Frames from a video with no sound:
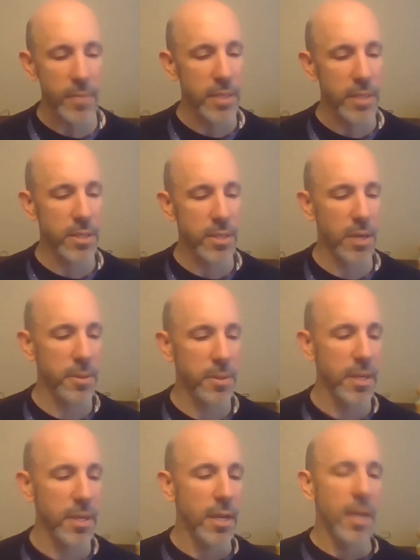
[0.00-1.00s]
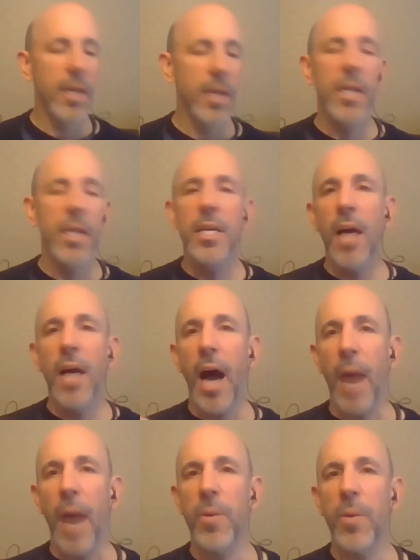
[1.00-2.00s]
So
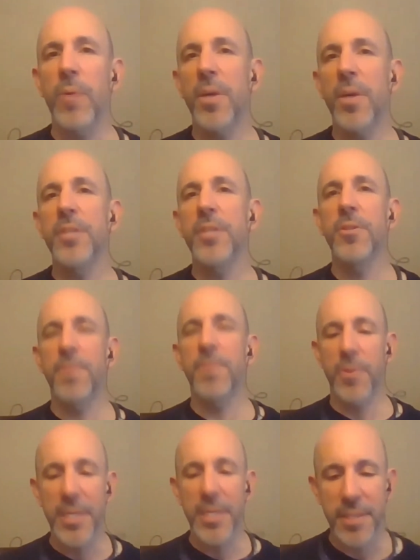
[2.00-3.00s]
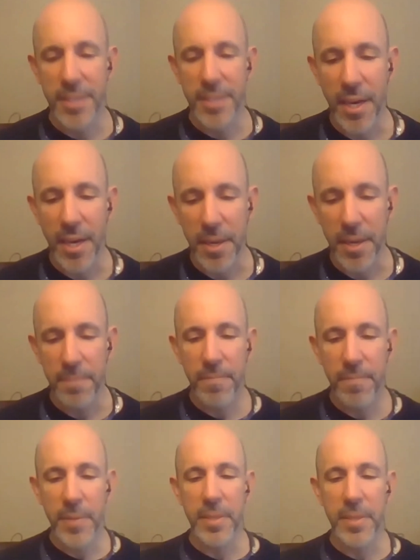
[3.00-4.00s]
what I want to do for the rest of the time, I'm
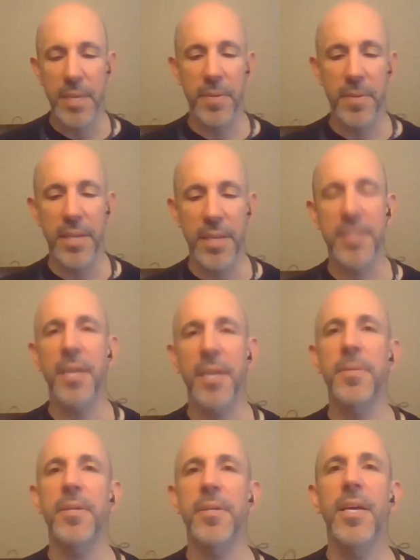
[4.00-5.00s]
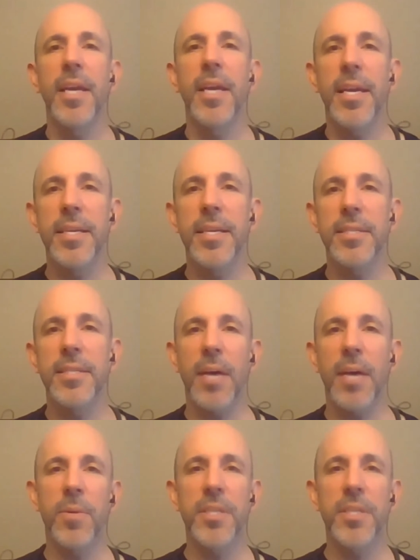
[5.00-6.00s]
going to keep an eye on the time here, is I
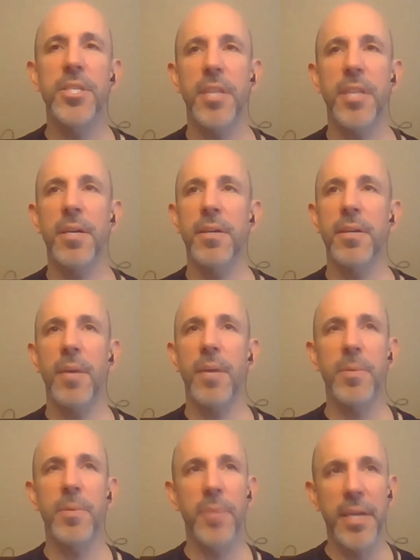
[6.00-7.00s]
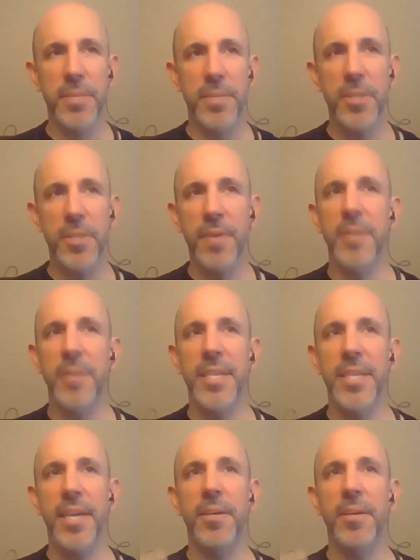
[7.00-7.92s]
want to bring as much value as I can here.